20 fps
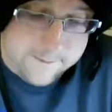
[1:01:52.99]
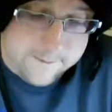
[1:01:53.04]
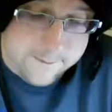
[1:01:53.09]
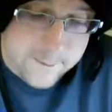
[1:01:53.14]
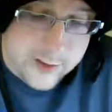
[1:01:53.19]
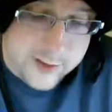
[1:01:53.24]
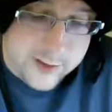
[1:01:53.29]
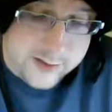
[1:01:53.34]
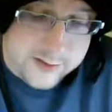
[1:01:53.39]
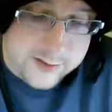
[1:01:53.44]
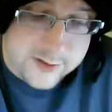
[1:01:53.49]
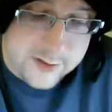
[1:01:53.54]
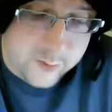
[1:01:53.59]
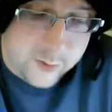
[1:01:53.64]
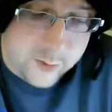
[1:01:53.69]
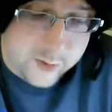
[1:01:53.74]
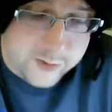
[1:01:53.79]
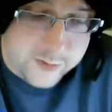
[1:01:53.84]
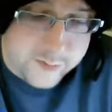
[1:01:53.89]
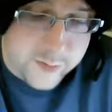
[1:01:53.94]
10
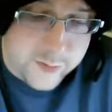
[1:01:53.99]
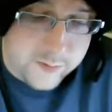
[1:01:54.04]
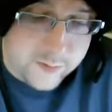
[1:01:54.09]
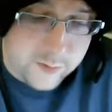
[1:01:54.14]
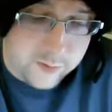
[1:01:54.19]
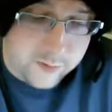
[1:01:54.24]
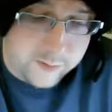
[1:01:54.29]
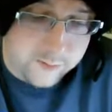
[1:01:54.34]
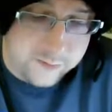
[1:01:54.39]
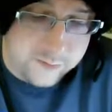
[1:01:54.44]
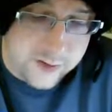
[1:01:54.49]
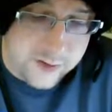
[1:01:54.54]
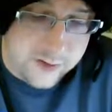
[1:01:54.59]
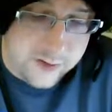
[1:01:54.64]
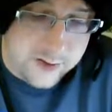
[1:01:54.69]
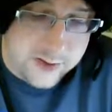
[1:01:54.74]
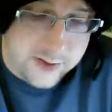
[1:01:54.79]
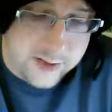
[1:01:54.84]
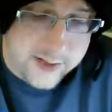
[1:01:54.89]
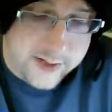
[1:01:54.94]
points per model. So you're
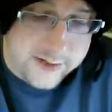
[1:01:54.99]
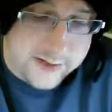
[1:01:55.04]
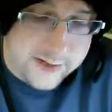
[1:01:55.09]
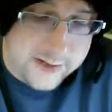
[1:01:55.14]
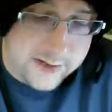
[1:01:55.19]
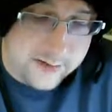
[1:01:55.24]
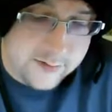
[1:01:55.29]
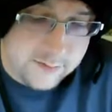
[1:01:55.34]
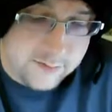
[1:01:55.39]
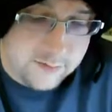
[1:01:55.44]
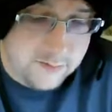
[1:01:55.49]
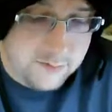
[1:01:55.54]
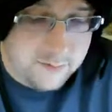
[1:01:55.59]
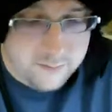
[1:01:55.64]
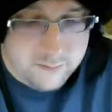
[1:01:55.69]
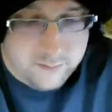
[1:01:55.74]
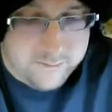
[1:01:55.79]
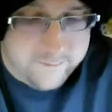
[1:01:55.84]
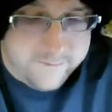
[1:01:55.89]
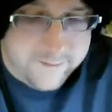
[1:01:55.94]
looking at adding
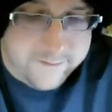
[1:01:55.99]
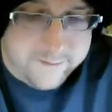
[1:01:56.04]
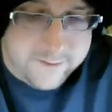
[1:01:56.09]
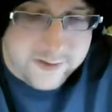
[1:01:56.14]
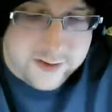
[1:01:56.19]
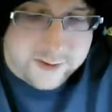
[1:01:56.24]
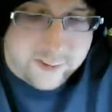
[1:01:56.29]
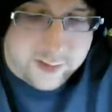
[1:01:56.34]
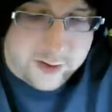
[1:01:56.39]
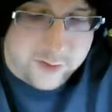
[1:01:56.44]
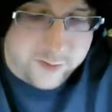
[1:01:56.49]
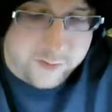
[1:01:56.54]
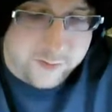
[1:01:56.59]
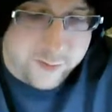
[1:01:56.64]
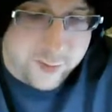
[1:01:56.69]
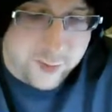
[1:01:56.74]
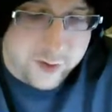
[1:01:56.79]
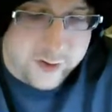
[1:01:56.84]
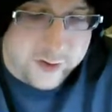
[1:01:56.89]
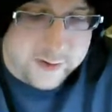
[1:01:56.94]
50 to 100
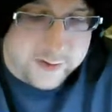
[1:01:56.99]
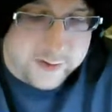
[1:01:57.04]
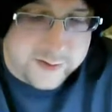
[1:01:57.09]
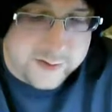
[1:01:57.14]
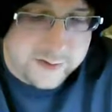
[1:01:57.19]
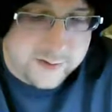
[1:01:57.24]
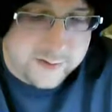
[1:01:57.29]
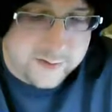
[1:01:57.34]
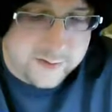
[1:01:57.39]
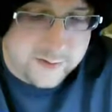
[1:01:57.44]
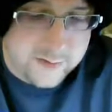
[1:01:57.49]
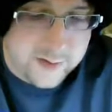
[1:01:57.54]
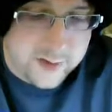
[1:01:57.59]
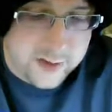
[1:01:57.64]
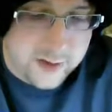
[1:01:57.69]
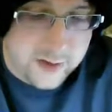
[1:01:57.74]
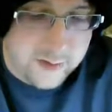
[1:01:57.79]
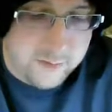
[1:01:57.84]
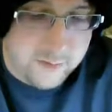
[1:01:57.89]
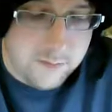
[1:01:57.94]
points.
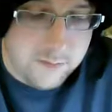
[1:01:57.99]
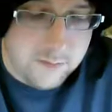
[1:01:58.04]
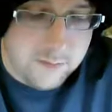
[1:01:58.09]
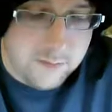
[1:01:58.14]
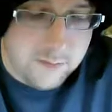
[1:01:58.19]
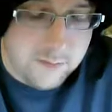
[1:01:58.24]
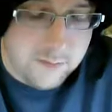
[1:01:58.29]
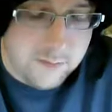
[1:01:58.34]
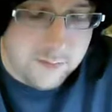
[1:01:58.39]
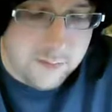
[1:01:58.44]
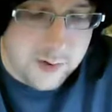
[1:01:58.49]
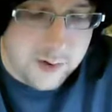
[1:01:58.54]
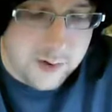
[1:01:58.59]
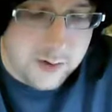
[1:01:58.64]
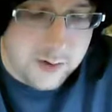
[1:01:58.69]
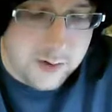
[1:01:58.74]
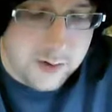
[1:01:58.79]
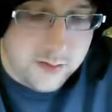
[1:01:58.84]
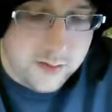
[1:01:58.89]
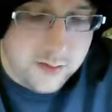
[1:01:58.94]

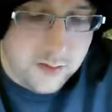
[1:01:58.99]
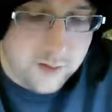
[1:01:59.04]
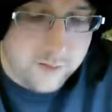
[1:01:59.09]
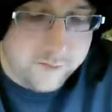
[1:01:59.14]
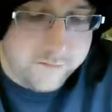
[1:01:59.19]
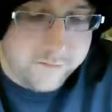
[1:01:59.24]
Of